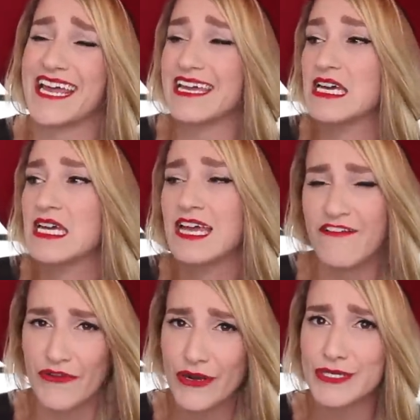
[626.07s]
Like,
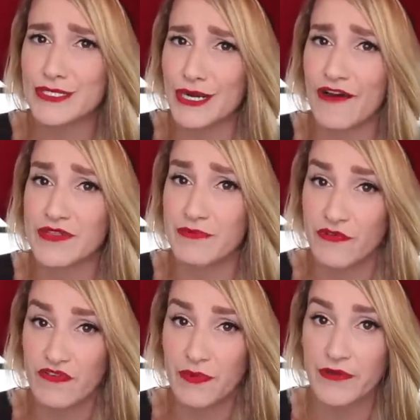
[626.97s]
if you're gonna start off with a
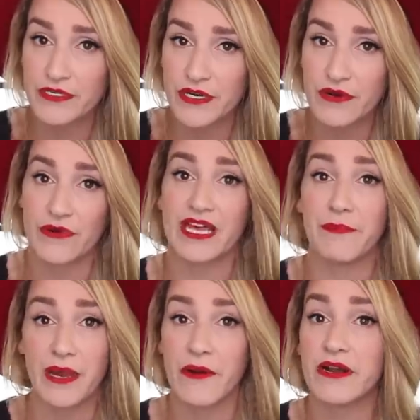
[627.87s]
movie poster or like
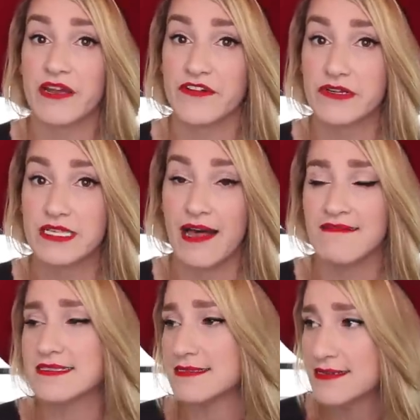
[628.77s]
a parody of
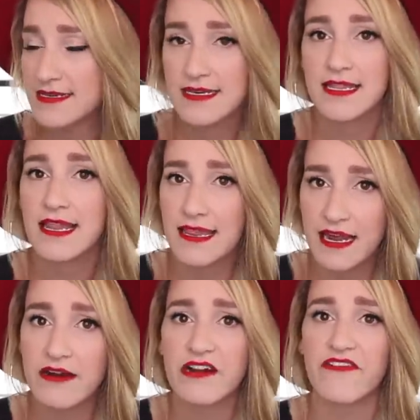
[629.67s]
yourselves,
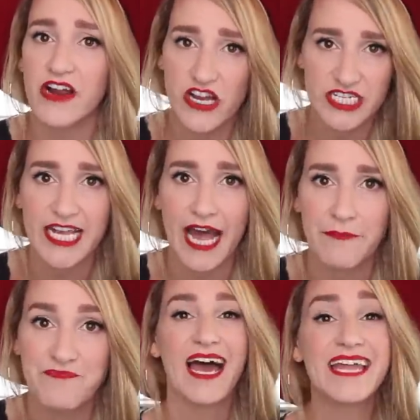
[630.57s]
they're in for a good time.